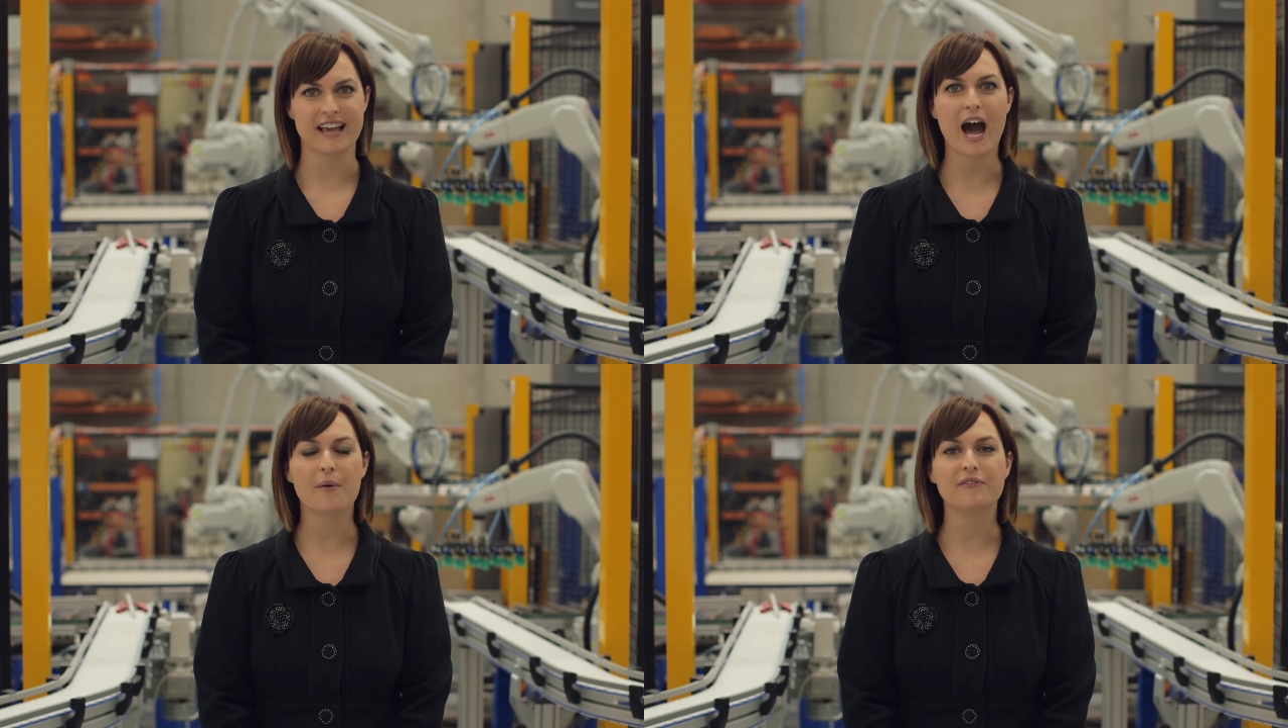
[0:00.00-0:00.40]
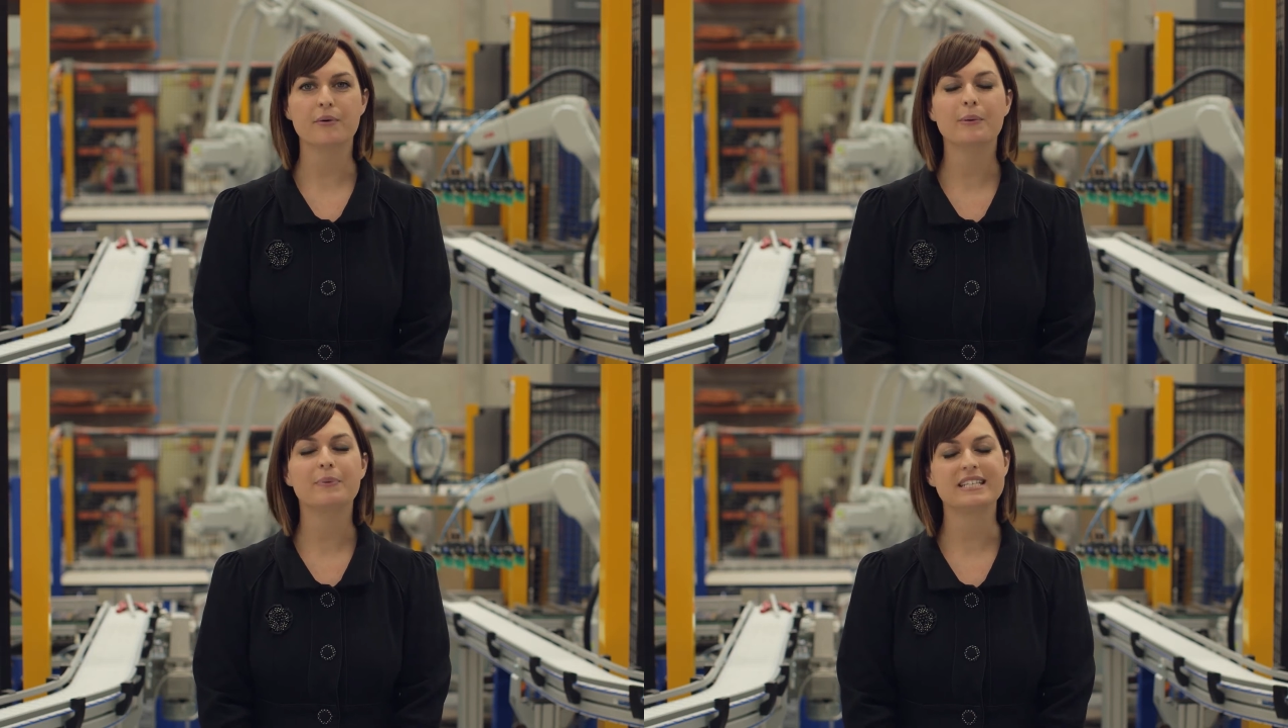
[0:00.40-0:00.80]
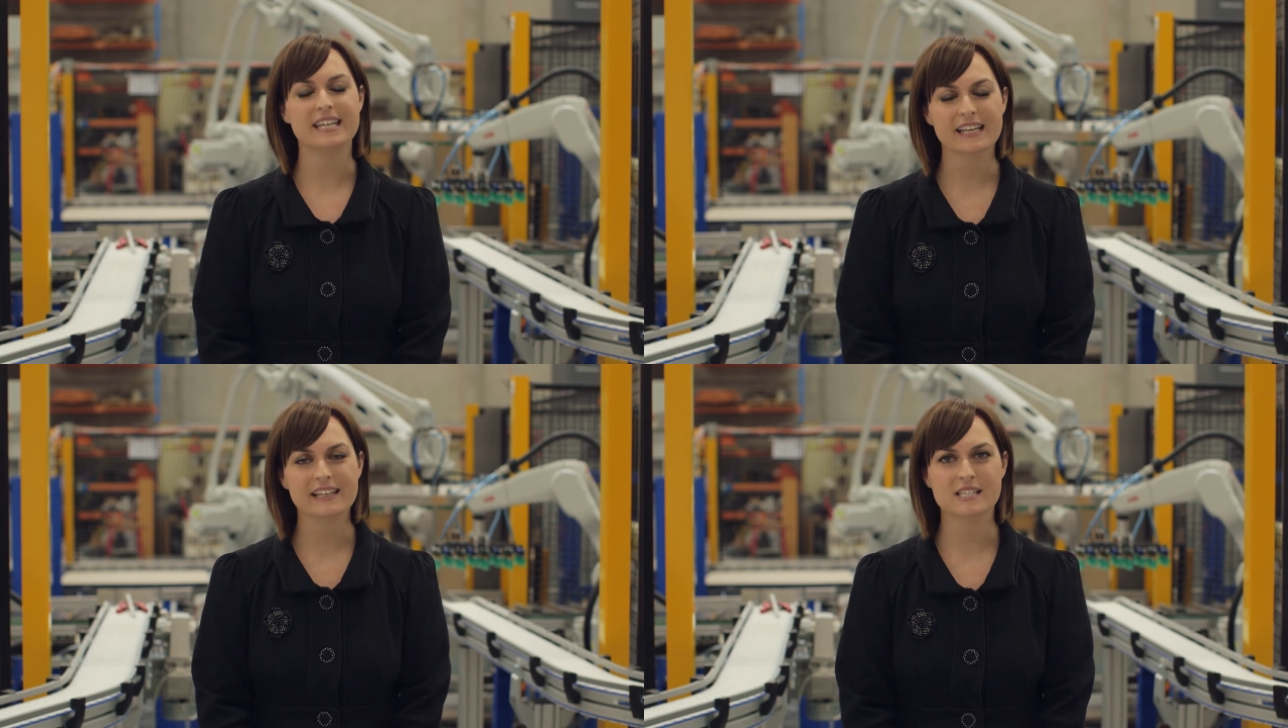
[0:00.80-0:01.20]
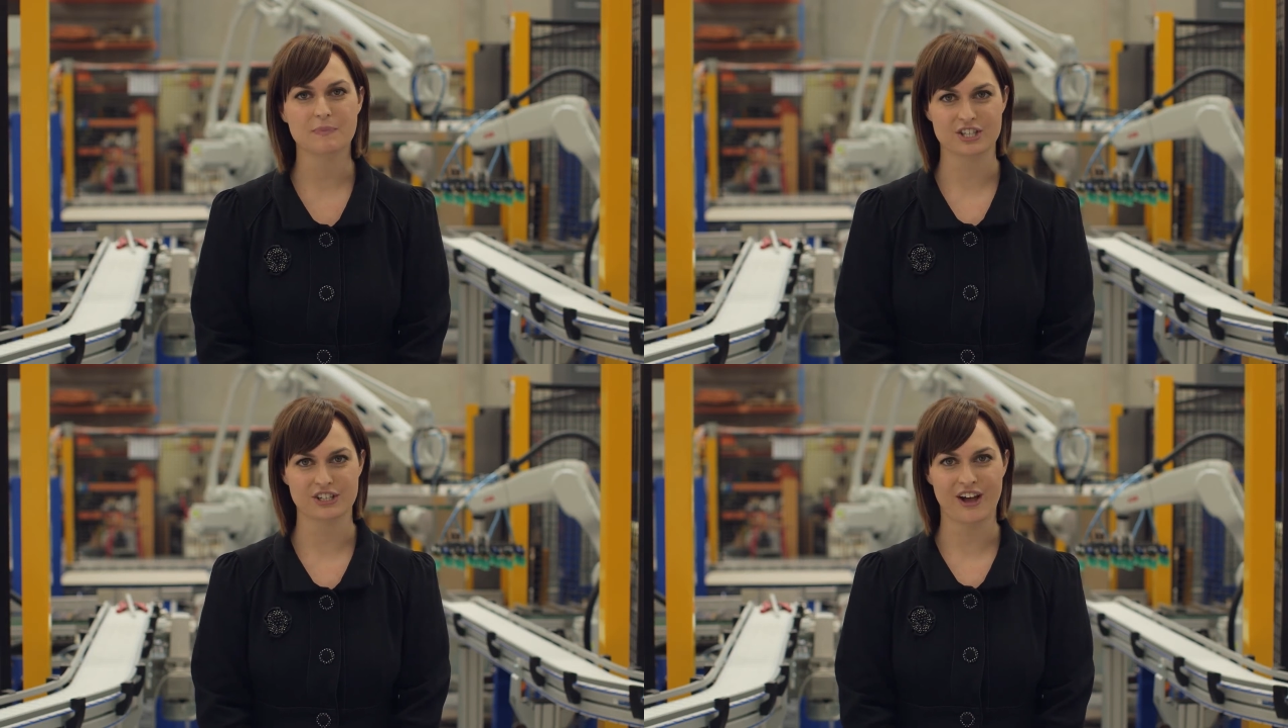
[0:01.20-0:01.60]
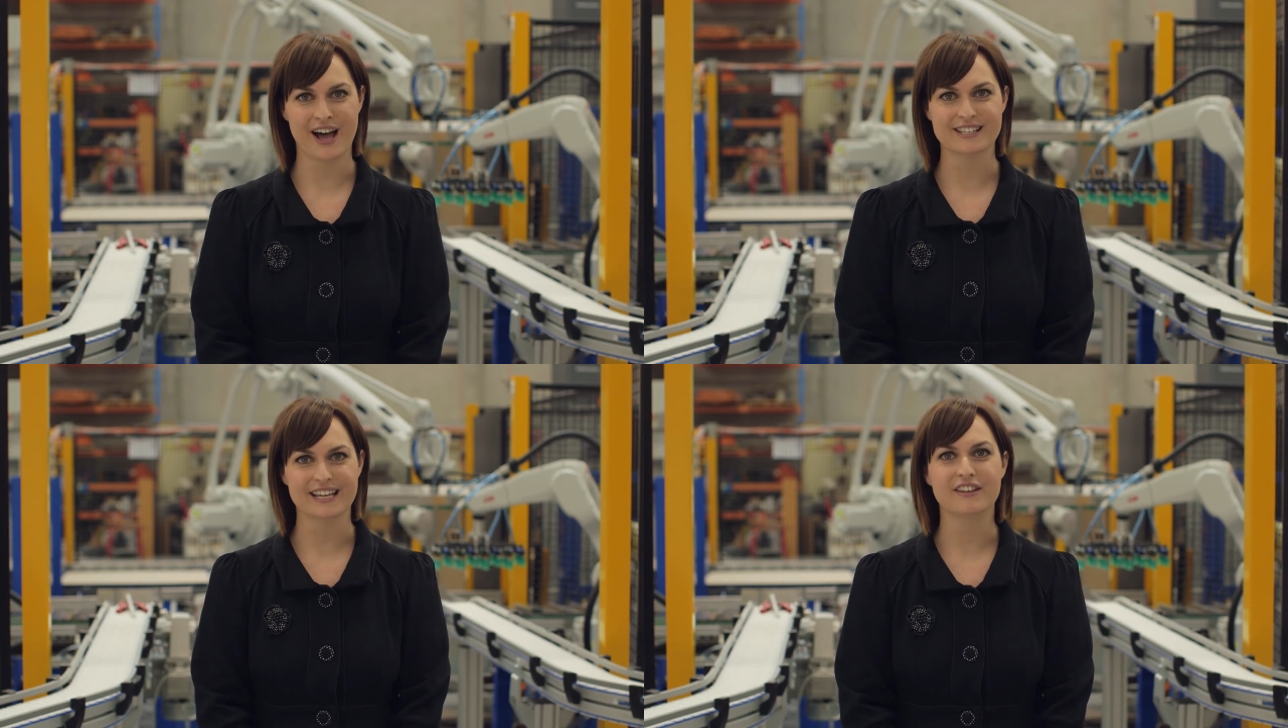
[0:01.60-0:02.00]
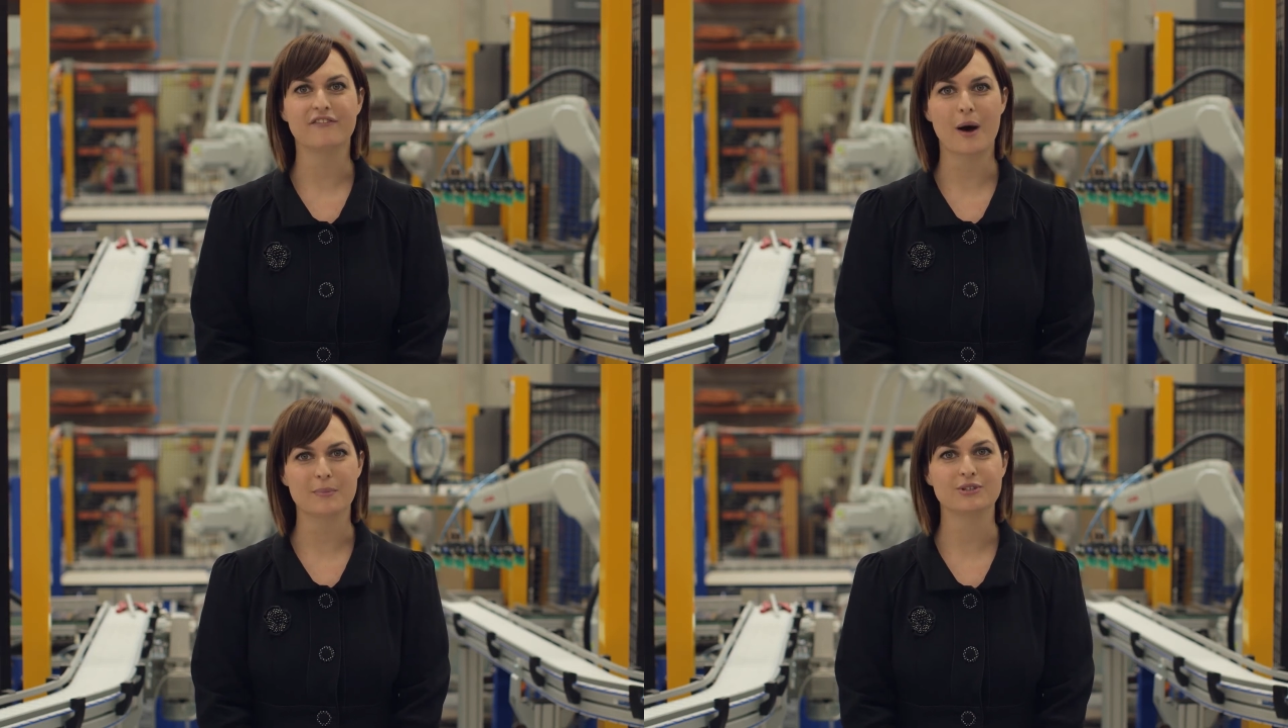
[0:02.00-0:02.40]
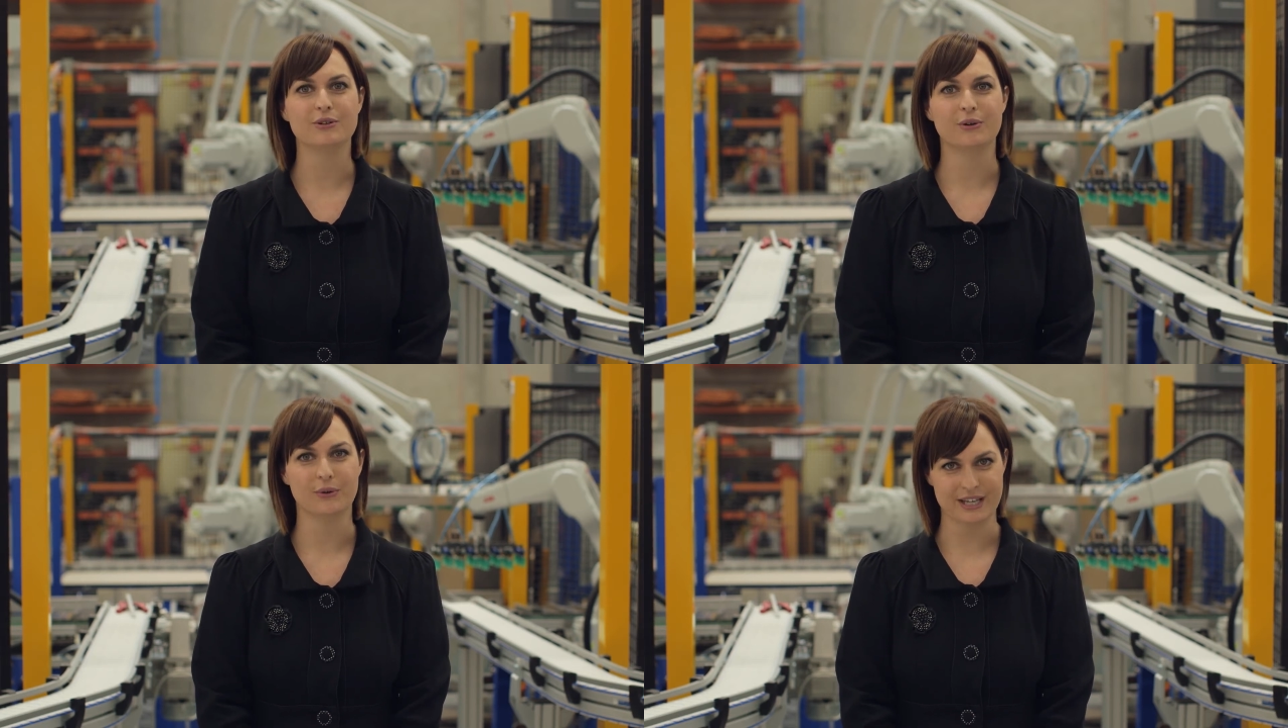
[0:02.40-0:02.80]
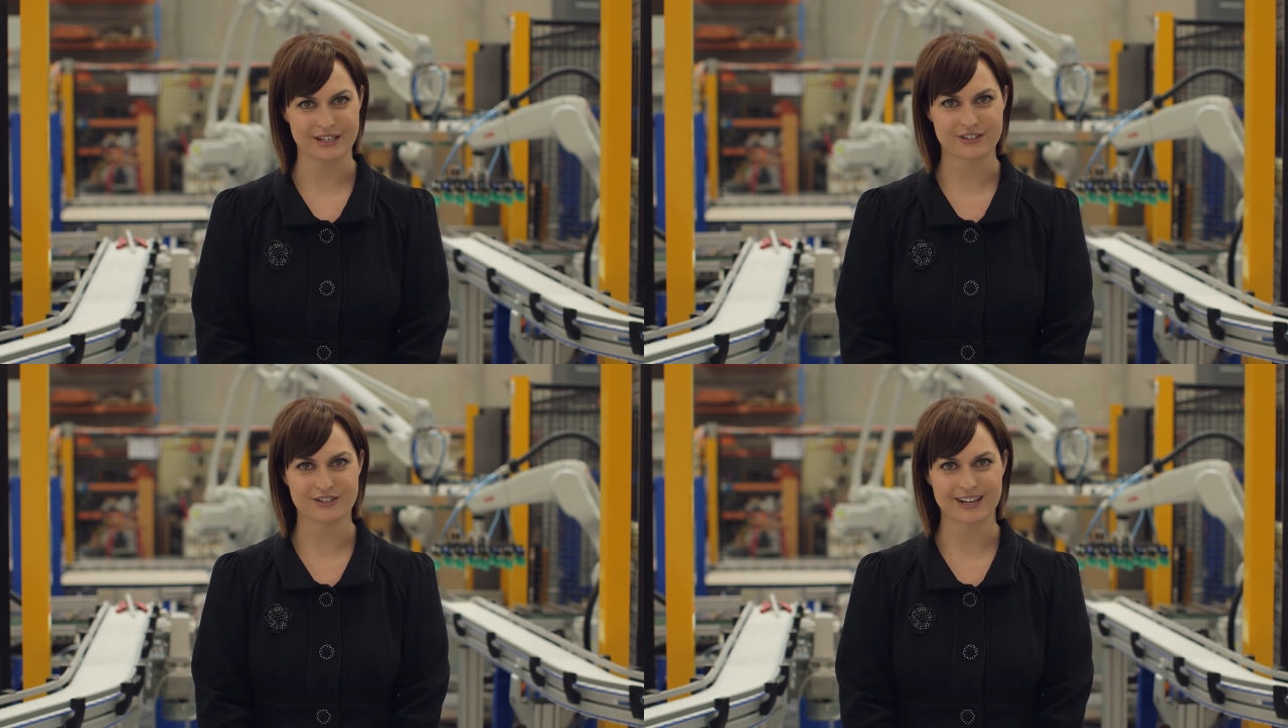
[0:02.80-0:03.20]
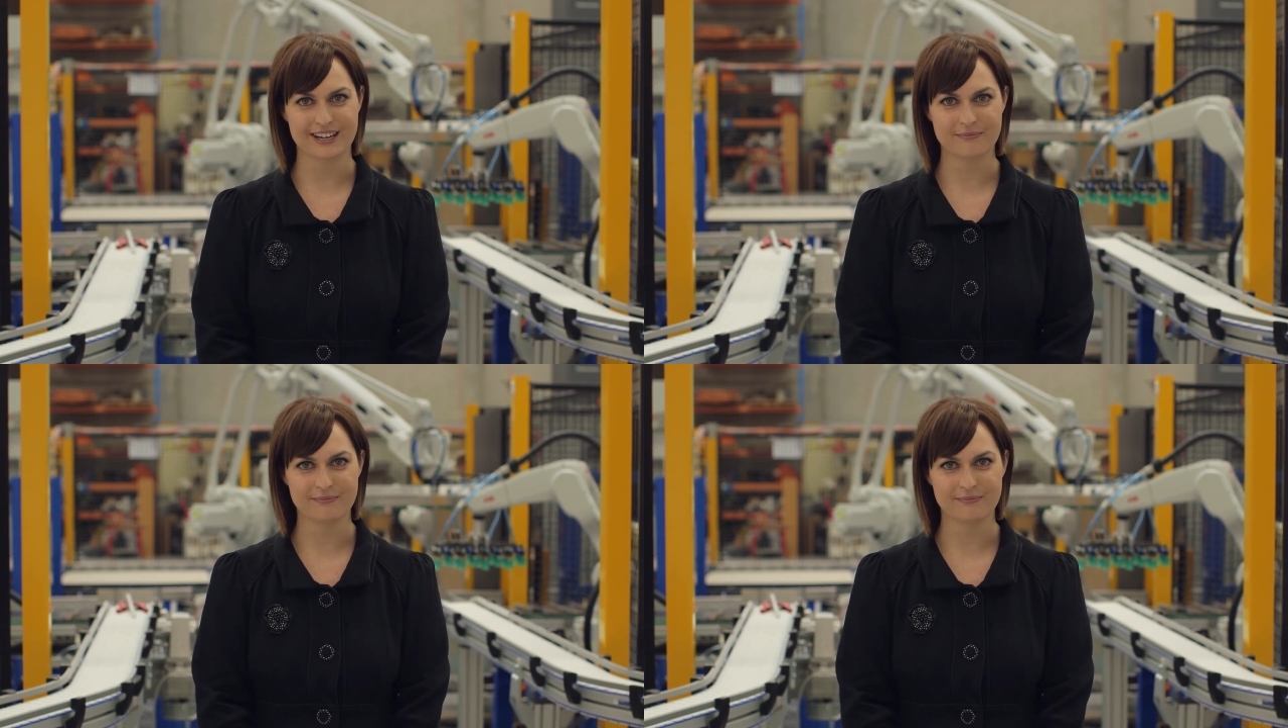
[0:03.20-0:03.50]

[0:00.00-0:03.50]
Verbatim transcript: however we particularly specialise in the pharmaceutical industry.